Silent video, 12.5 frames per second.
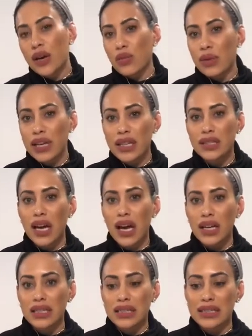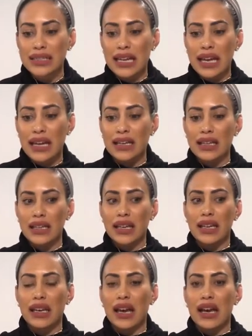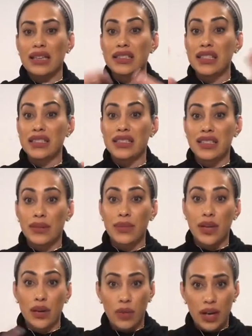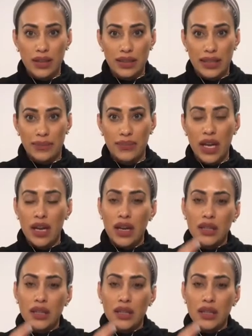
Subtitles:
we need to understand the system it works in.